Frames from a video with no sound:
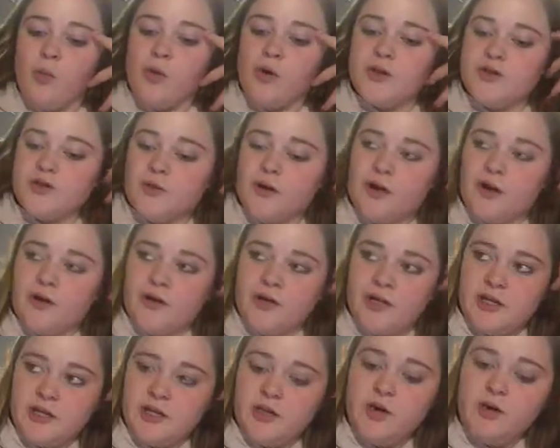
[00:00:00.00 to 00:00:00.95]
What do I
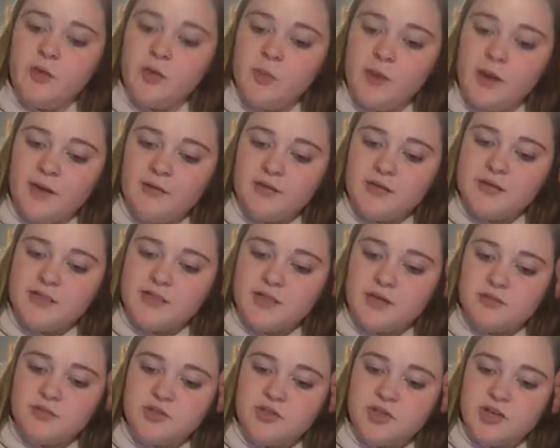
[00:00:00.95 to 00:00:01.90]
already know about this
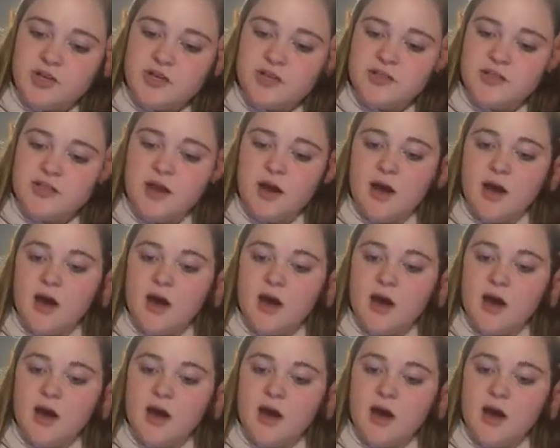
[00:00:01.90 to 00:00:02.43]
subject?